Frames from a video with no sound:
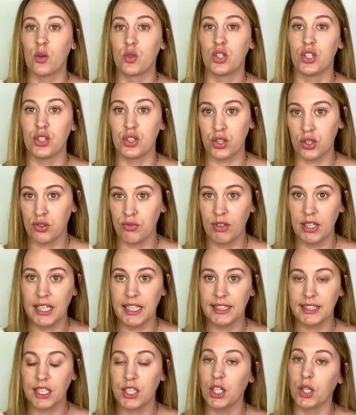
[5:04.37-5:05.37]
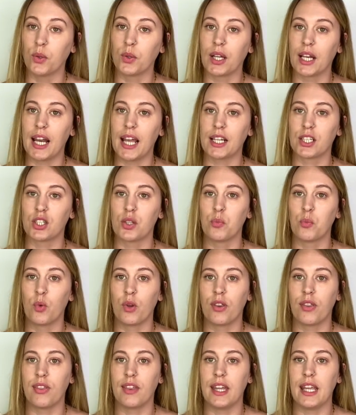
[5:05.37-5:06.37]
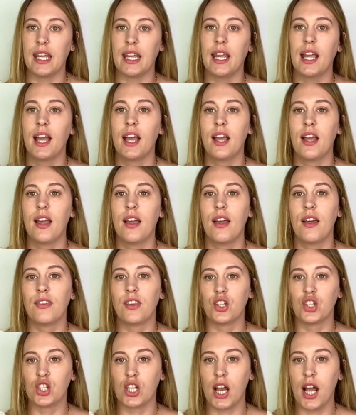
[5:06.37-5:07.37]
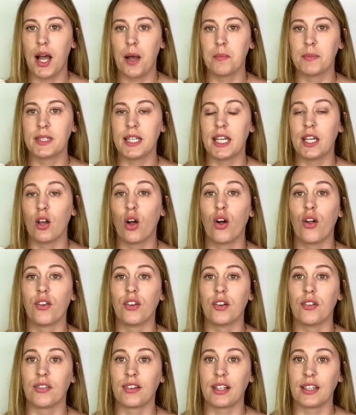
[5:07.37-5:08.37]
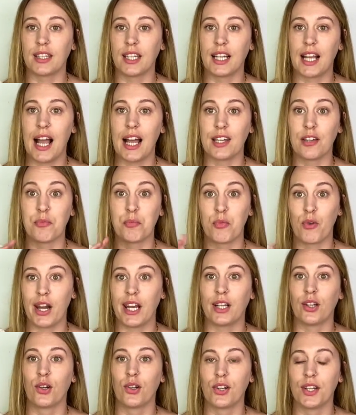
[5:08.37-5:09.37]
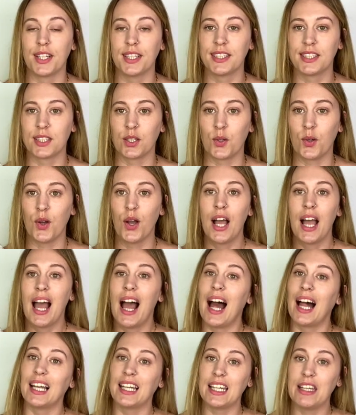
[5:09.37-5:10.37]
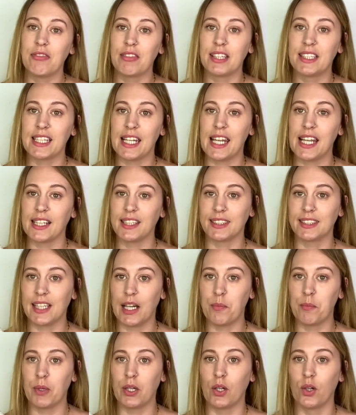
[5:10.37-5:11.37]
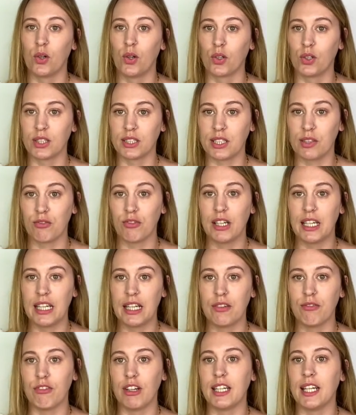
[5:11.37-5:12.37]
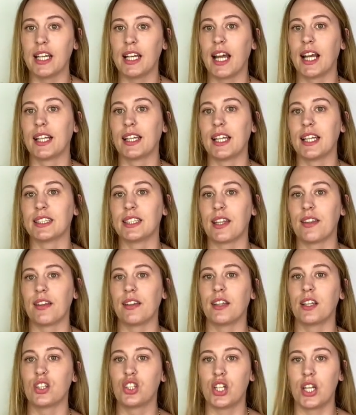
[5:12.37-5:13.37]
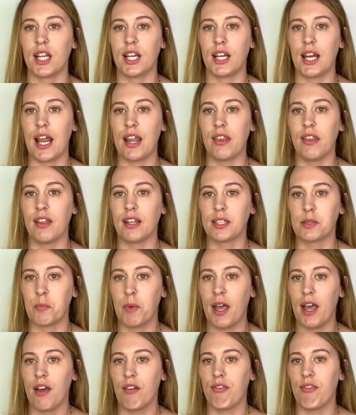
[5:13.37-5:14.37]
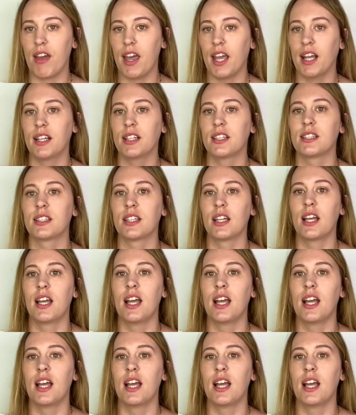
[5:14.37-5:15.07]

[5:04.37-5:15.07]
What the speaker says: she's just released a new collection with the the charms in all of the kind of bright colours. So I'll leave the details down below because I really, really like this. I think the chain length is perfect.